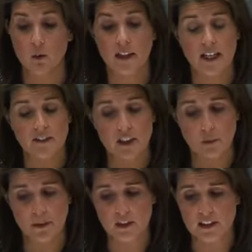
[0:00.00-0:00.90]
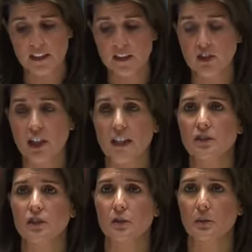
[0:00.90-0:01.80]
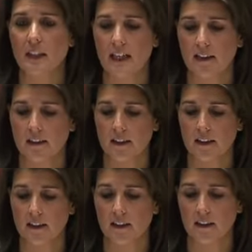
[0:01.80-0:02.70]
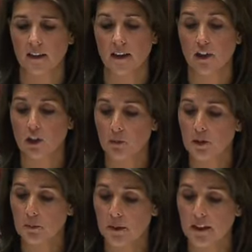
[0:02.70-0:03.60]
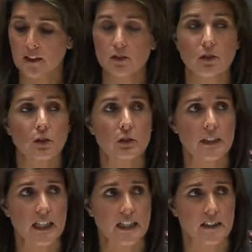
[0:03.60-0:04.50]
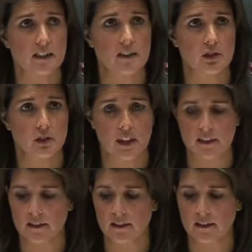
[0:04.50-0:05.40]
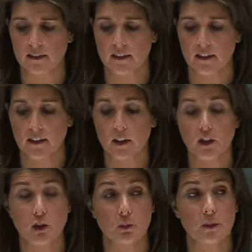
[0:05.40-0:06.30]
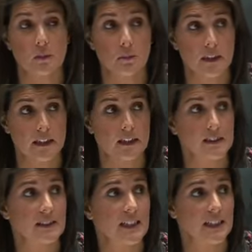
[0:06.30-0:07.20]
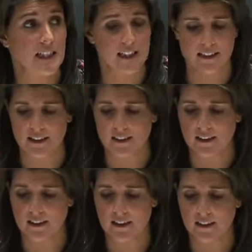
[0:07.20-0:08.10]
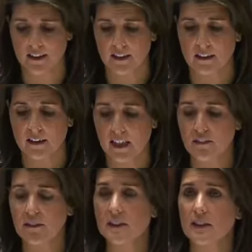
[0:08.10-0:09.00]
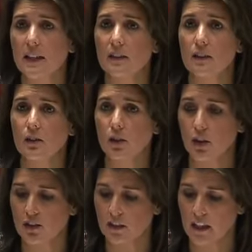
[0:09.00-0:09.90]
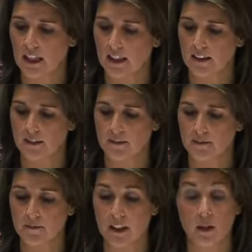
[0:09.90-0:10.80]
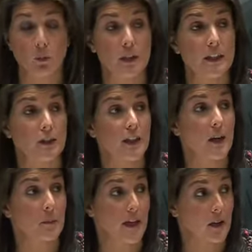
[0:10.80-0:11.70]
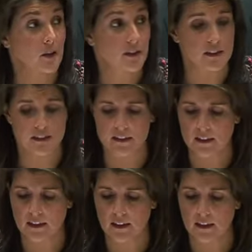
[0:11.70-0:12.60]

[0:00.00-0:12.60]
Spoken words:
We have the ability to change their reality. Human beings created this crisis. Human beings can end it. Life and death are on the line, and we are not powerless.